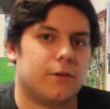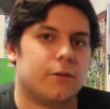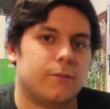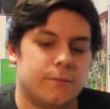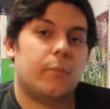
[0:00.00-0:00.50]
you.
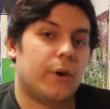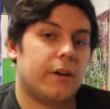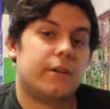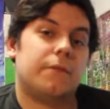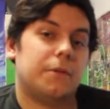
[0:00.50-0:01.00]

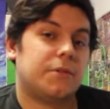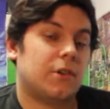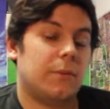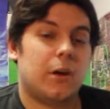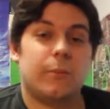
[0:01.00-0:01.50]
But if you
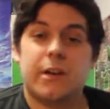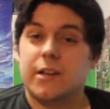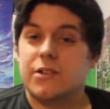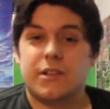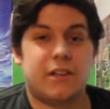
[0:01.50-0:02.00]
somehow
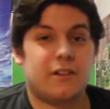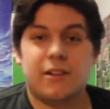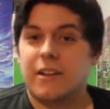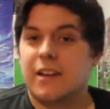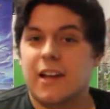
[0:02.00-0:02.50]
manage to kill it
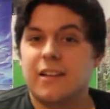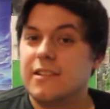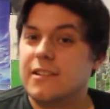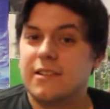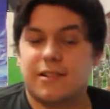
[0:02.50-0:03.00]
like I
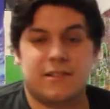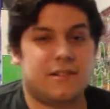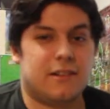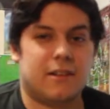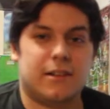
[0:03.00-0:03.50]
did,
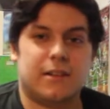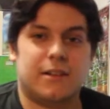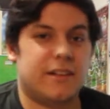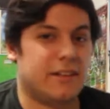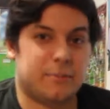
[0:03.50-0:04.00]

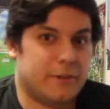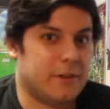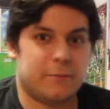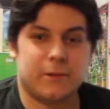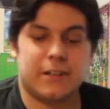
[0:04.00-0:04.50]

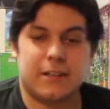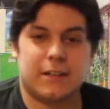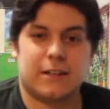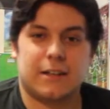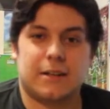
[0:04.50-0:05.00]
inexplicably,
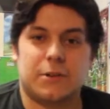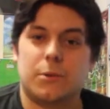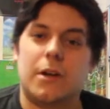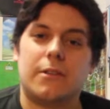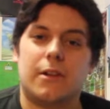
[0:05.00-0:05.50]
you
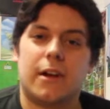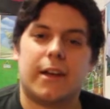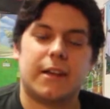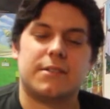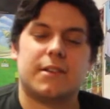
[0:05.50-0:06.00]
will unlock
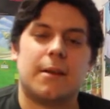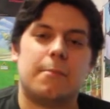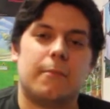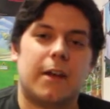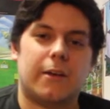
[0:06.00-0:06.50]

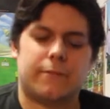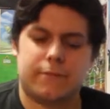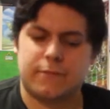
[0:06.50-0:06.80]
SMFT